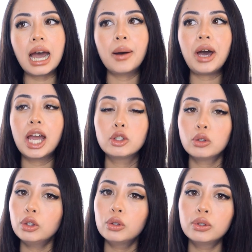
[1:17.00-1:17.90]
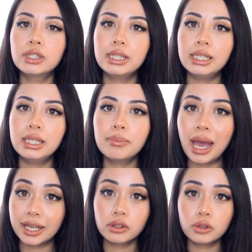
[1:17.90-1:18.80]
I do use the
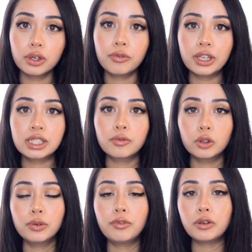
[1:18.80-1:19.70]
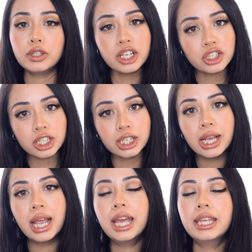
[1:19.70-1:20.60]
MAC Studio Fix Fluid Foundation
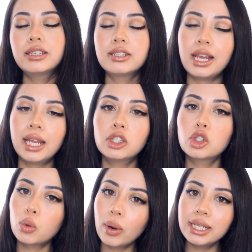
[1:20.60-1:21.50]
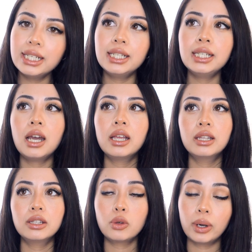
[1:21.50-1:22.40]
in the shades
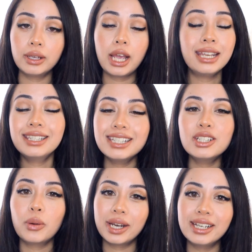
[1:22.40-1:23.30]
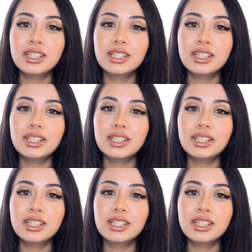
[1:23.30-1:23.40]
NC 20,